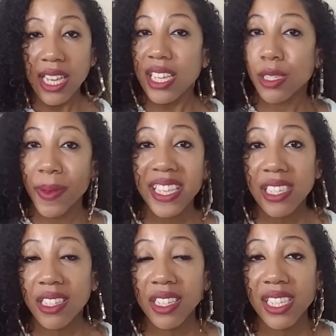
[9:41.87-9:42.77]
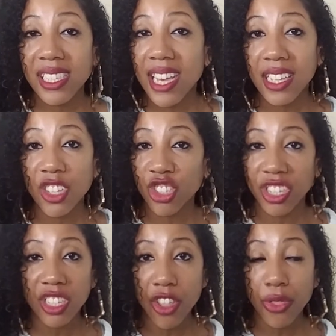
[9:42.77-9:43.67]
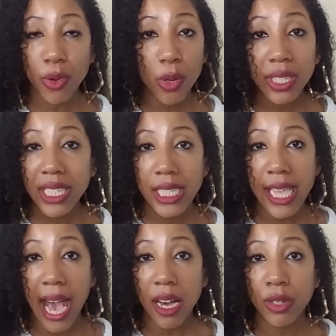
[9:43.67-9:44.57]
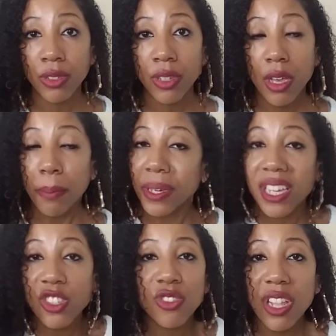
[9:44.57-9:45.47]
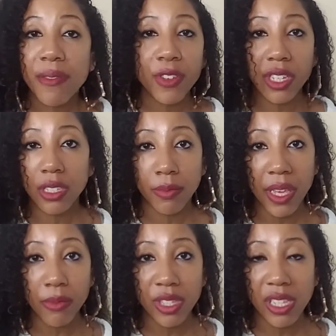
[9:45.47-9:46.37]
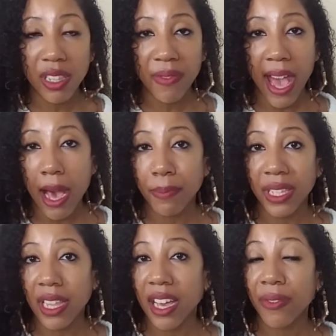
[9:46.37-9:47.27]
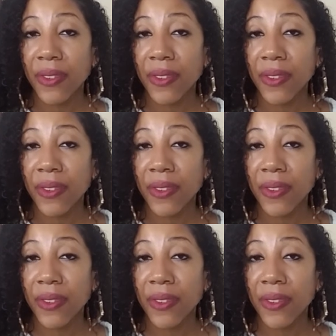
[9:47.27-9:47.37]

is basically saying that you're gonna throw in the towel because you're never gonna be able to live a happy life.